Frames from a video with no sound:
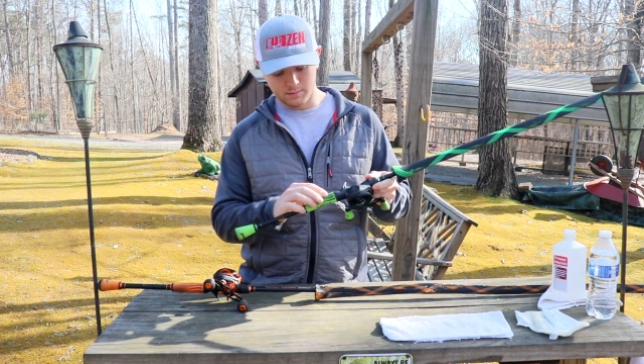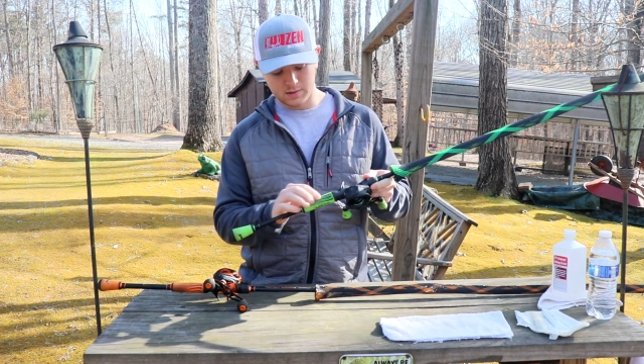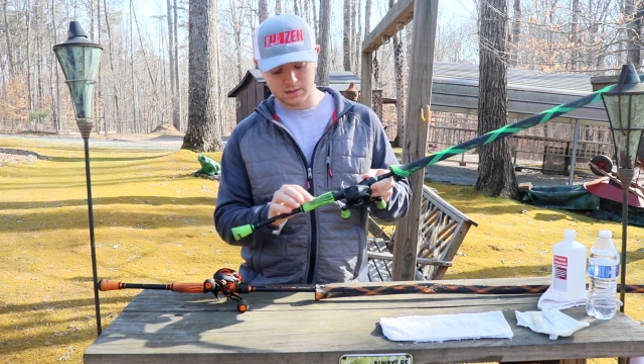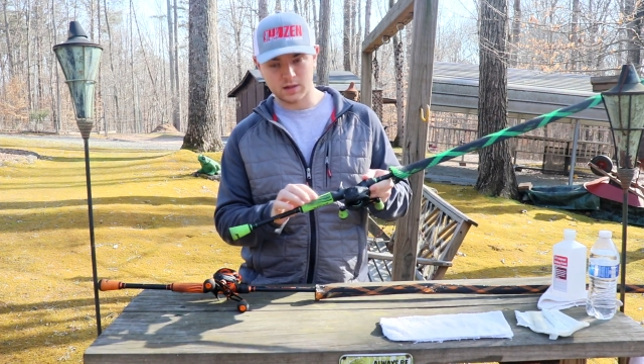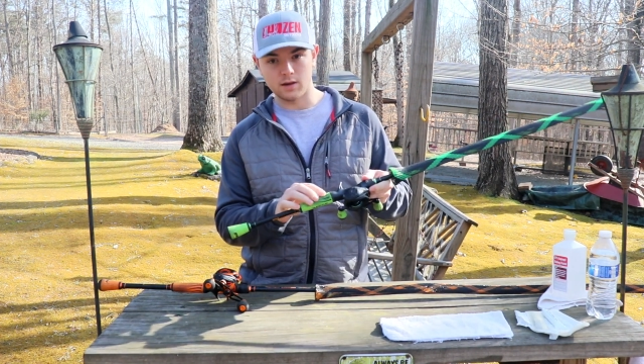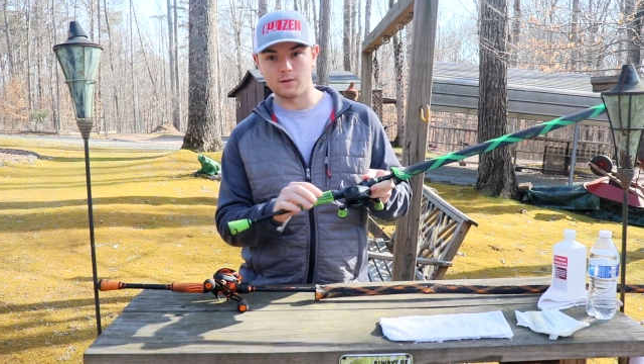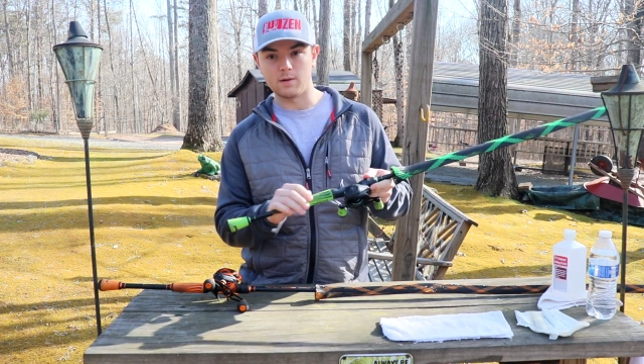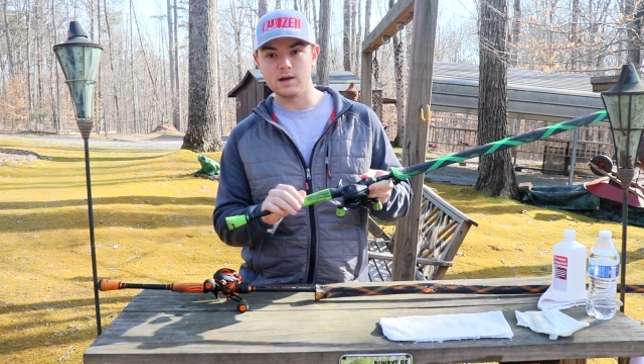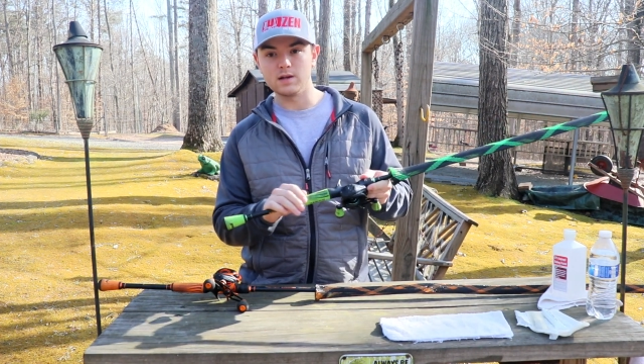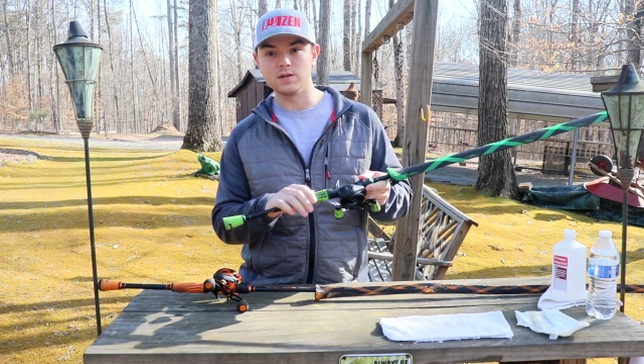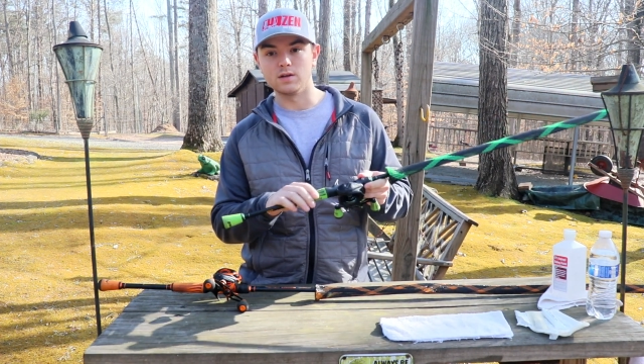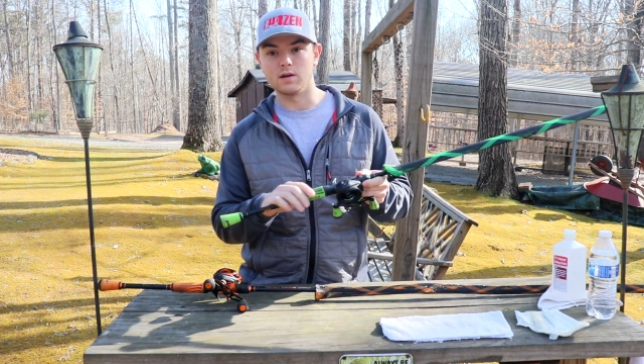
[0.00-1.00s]

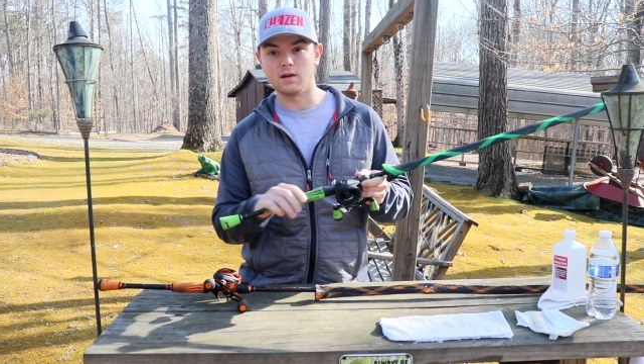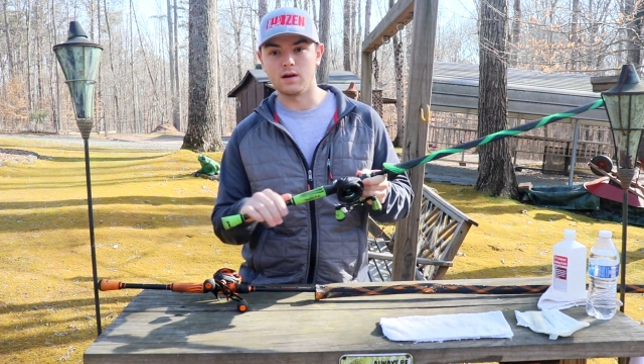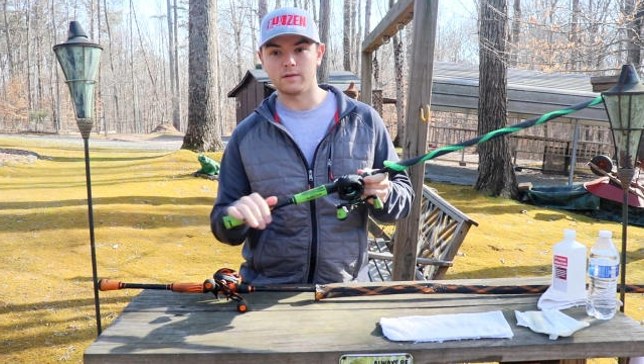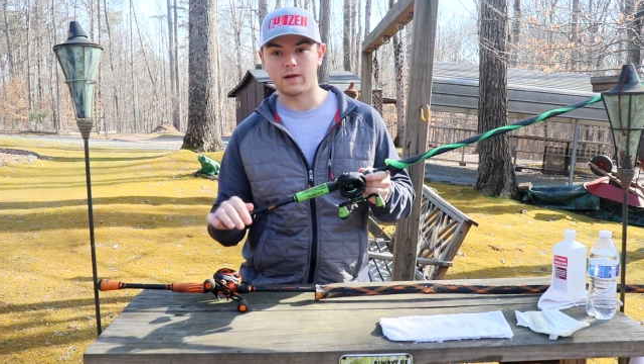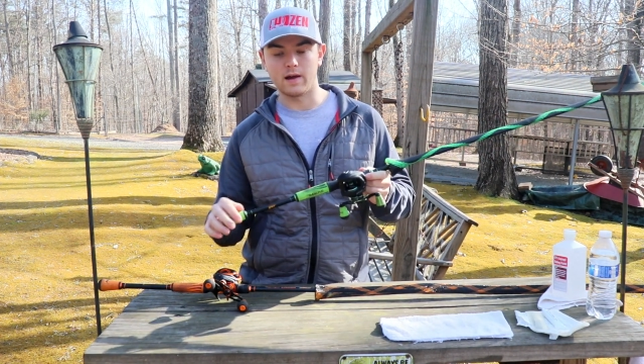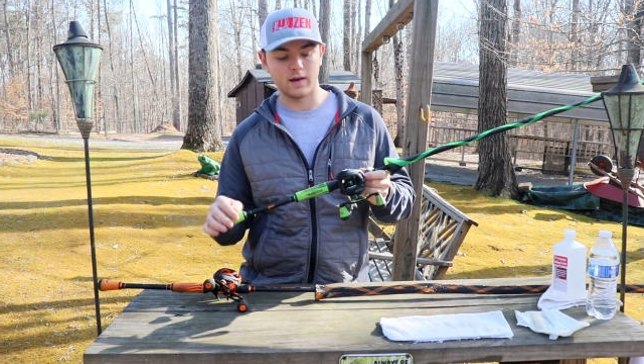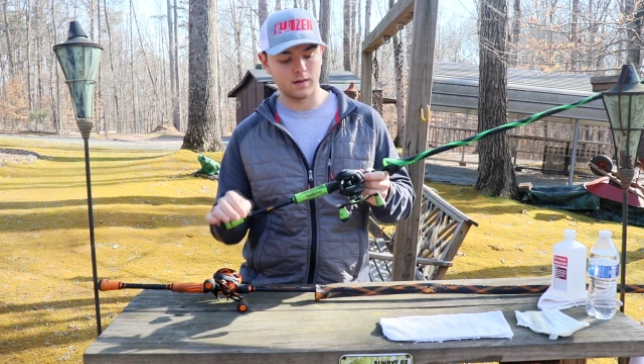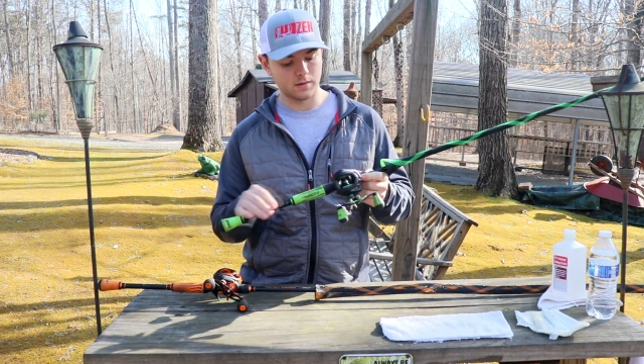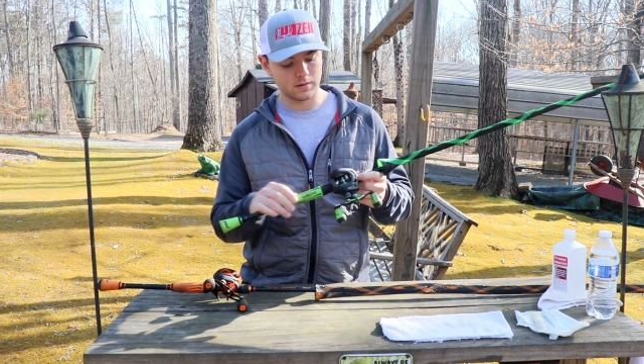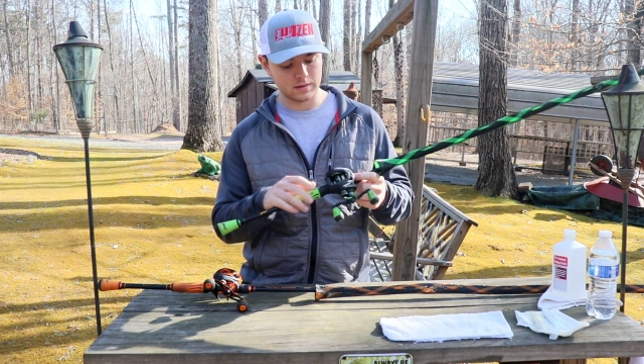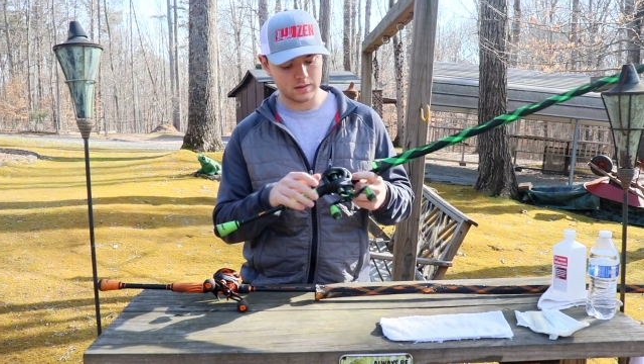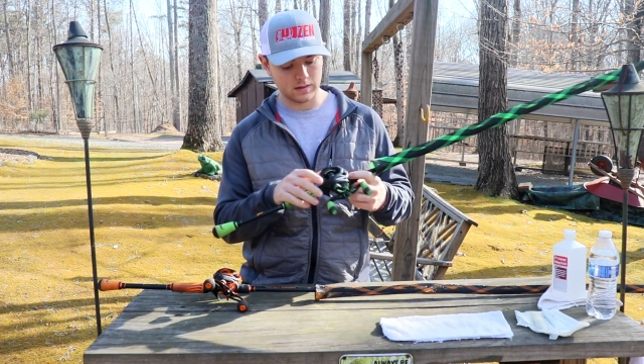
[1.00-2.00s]
discoloration along the handles